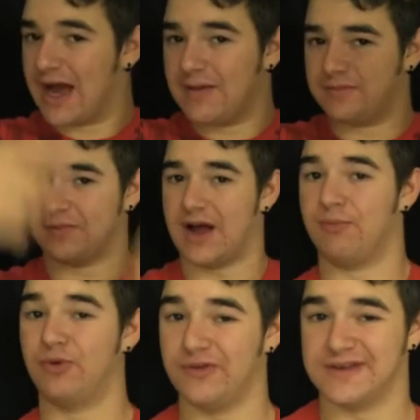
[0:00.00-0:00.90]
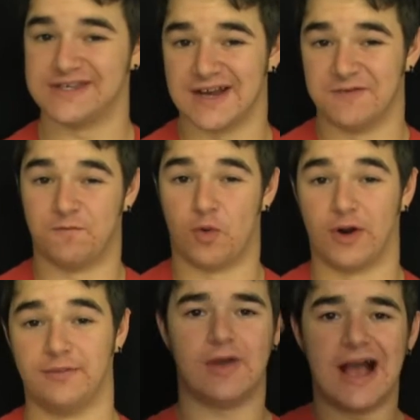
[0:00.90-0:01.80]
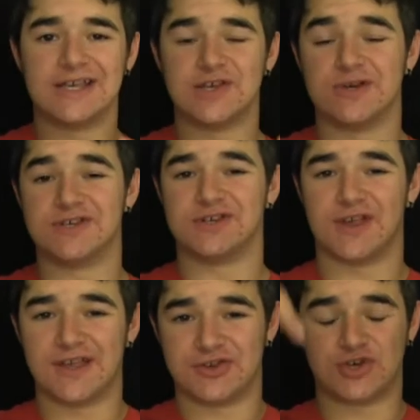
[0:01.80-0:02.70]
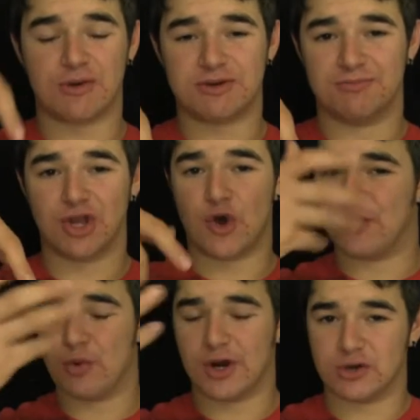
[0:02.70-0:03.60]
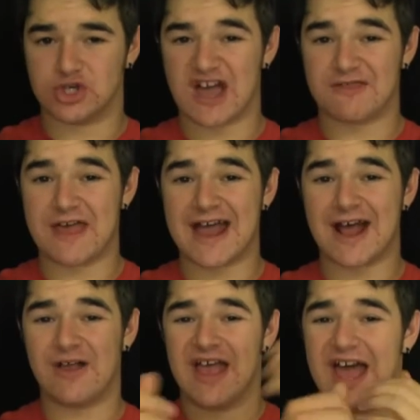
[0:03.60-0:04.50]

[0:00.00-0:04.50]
I'm, I'm really excited for it. As always, there's a link in the description below if you want to go check that out.